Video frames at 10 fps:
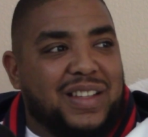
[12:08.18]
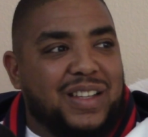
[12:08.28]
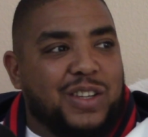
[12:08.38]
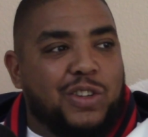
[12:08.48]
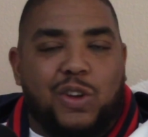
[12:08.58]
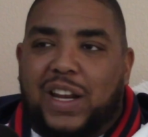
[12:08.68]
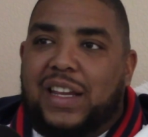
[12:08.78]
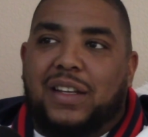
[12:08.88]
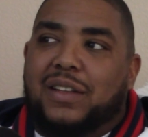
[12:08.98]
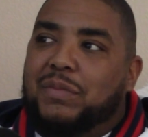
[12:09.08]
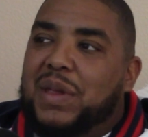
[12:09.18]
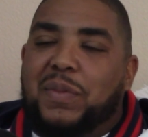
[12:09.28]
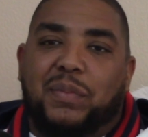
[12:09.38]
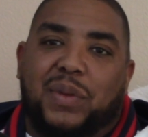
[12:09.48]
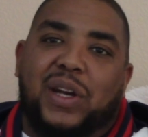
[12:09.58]
You know, people
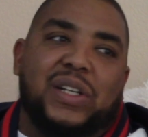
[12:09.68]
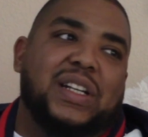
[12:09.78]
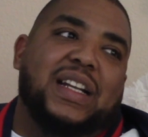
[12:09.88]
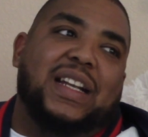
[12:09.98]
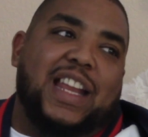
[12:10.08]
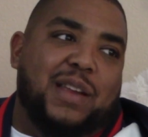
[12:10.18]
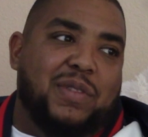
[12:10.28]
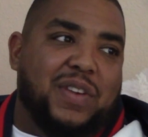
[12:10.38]
murdered in the name of